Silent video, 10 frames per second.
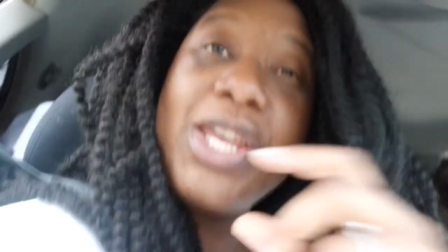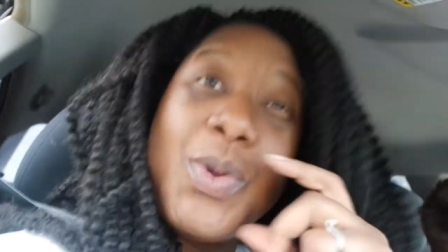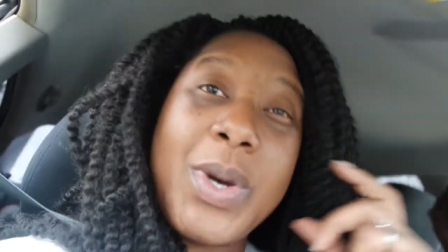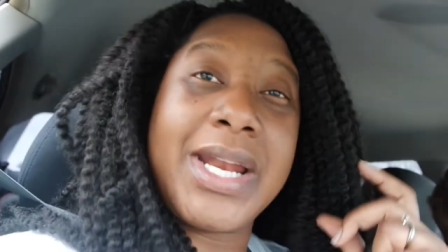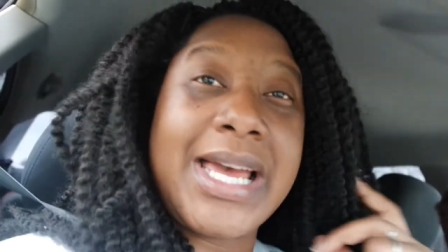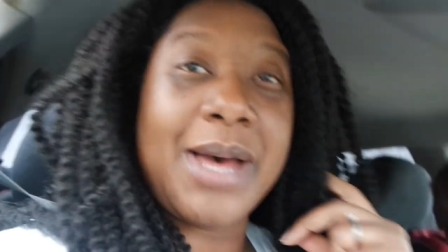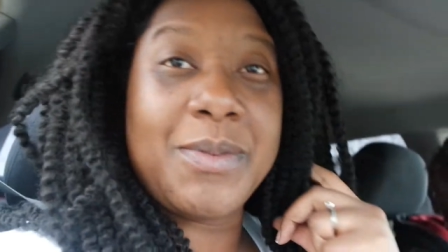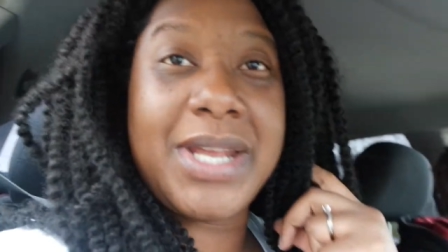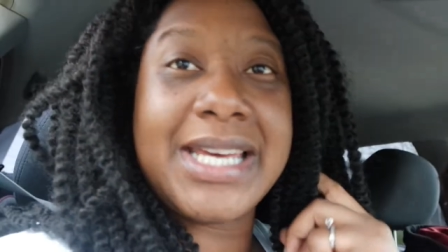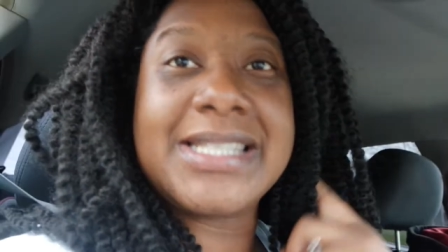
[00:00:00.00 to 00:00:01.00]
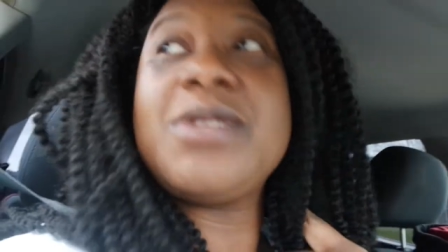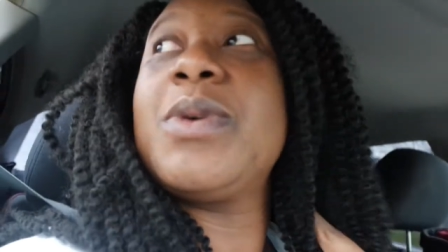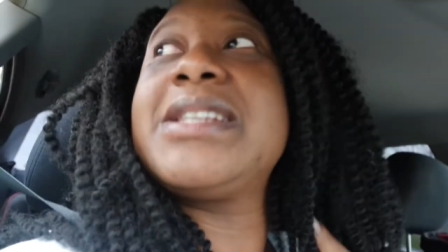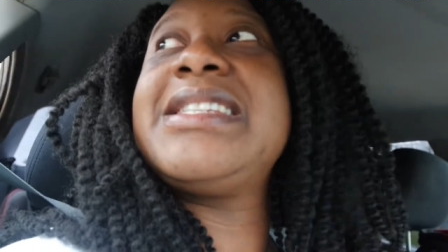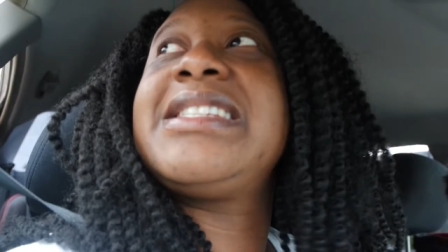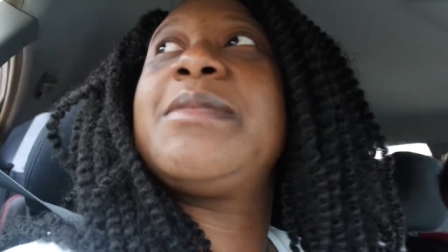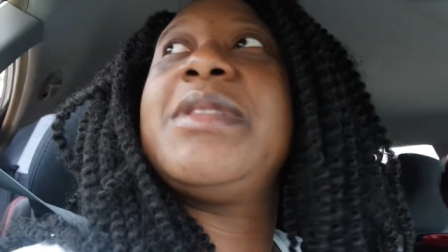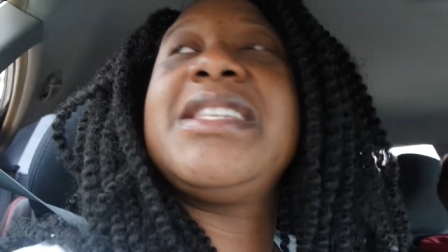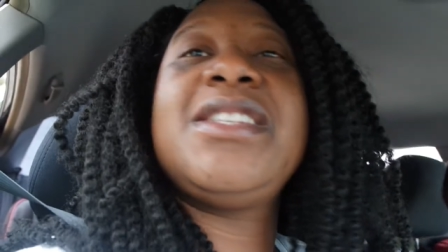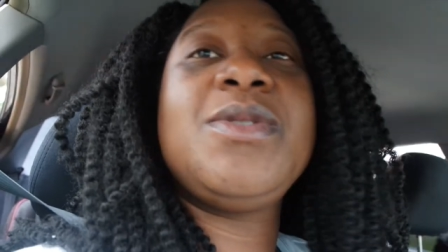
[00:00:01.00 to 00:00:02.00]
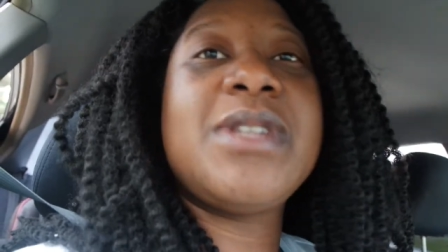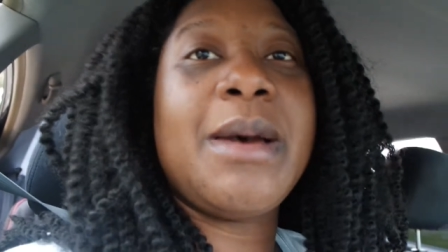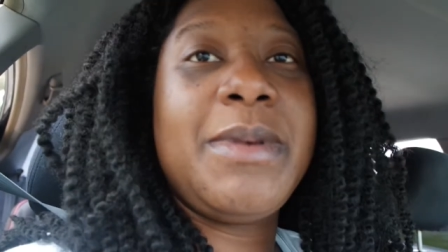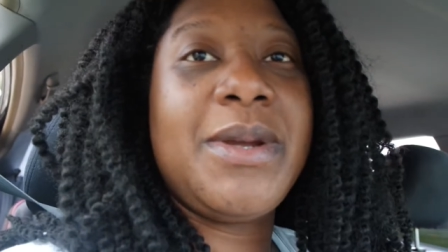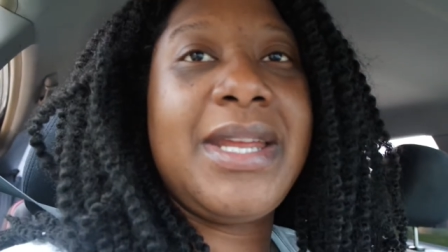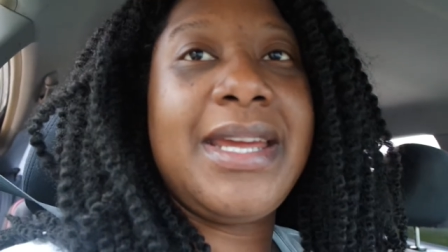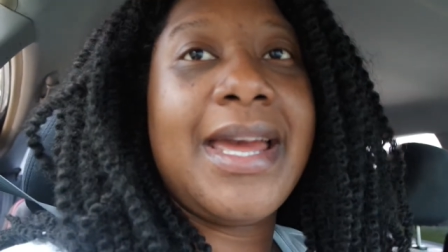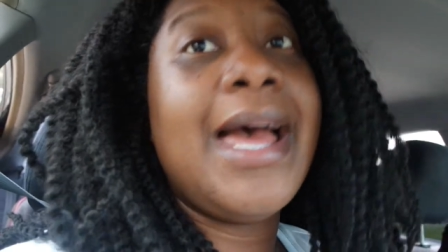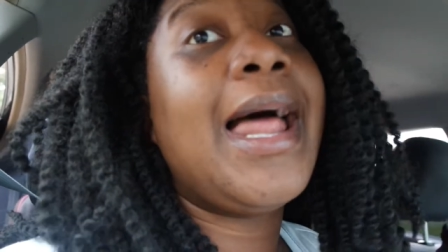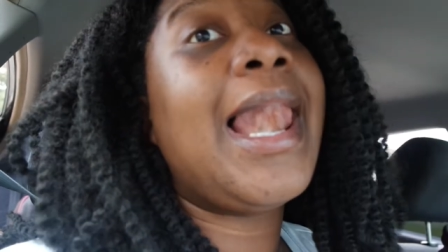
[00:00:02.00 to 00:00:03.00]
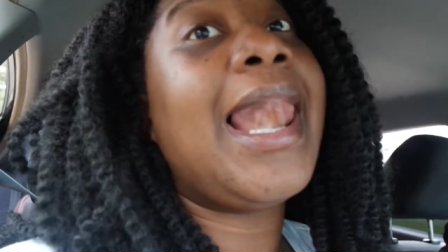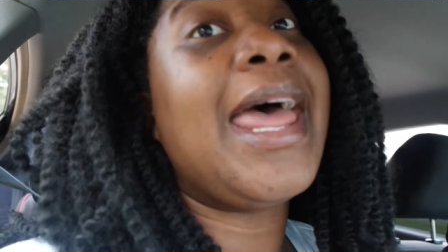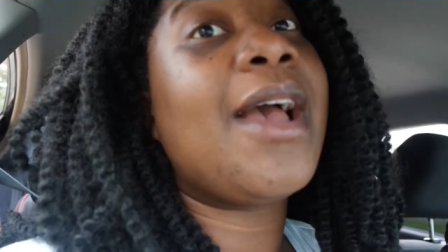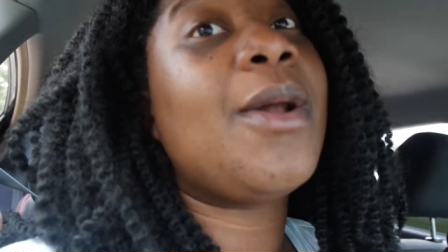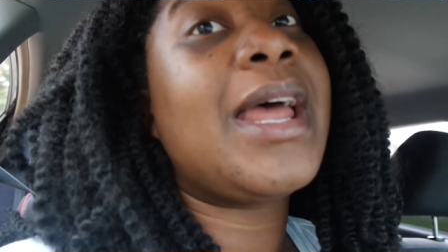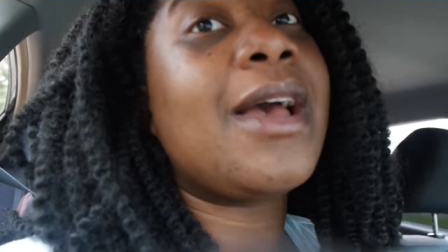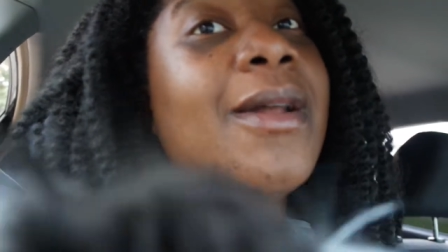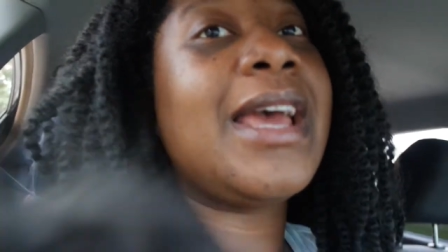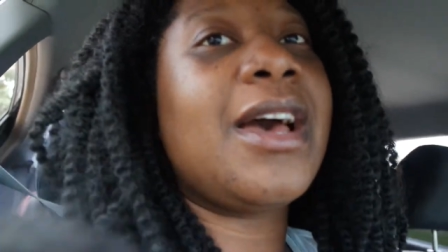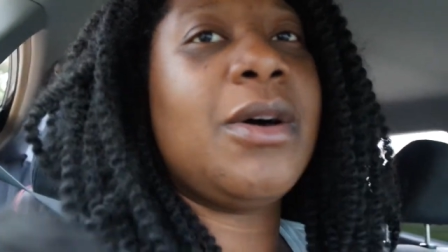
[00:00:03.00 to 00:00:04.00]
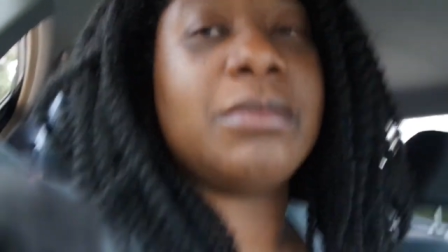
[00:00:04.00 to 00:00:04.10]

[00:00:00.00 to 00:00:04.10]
You want to come with us? You want to see some of this Utah beauty? Daddy. Lego, Lego, Lego.